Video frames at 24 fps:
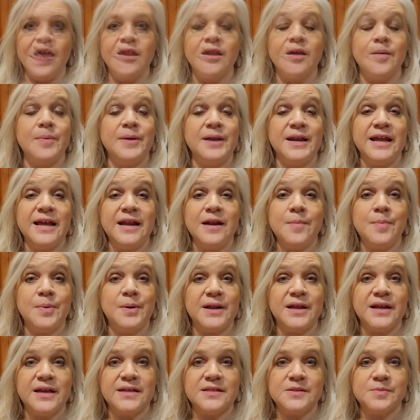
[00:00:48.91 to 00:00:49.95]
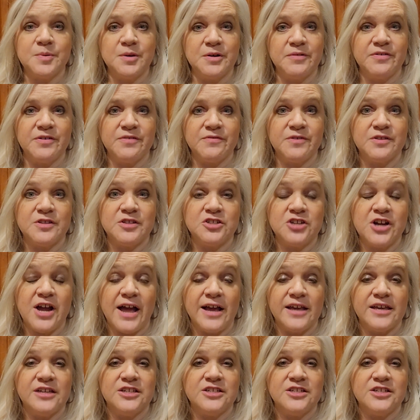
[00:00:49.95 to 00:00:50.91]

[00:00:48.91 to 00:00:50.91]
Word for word: Now banana pudding is perfect for the track.